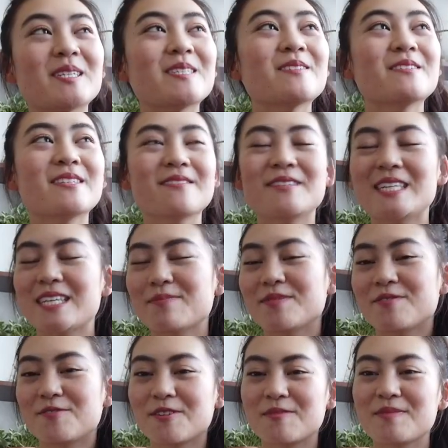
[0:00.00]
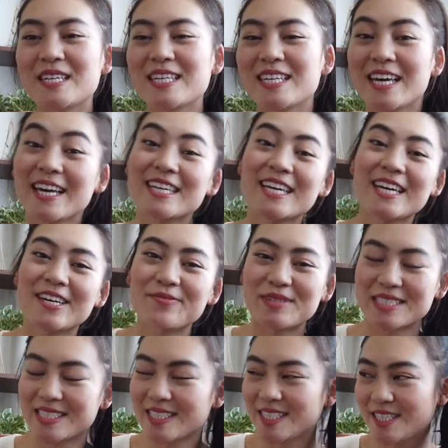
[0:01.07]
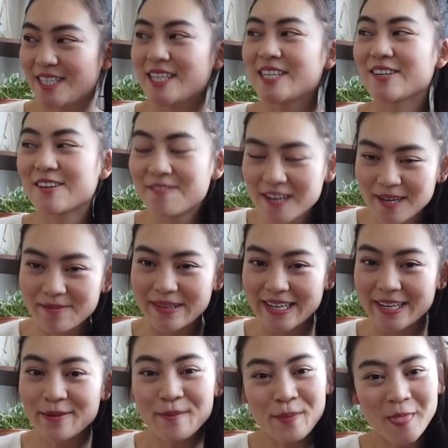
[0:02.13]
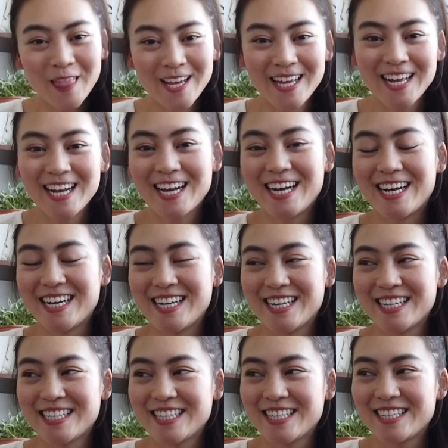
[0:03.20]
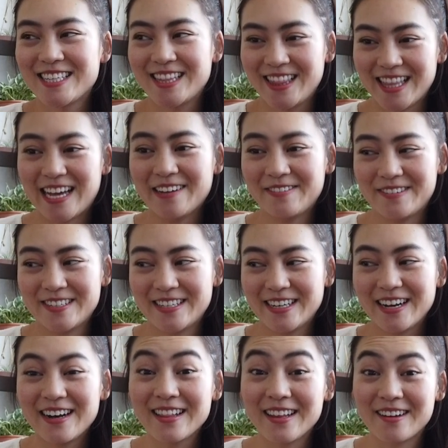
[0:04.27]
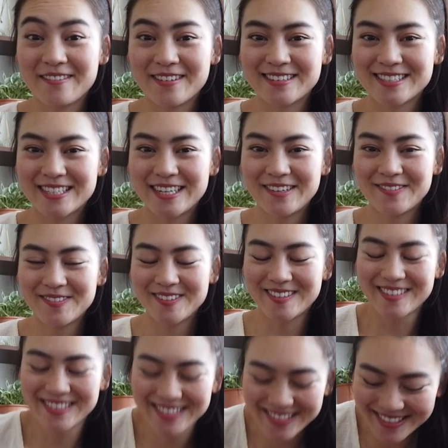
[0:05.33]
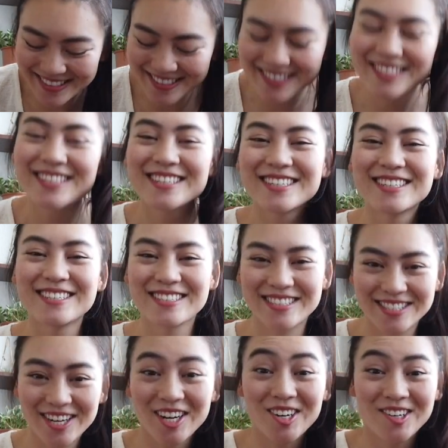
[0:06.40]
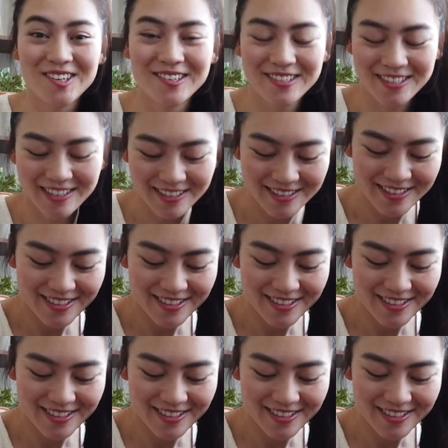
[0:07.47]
The person who lived here before me, aka my sister and her family, left a lot of their stuff. So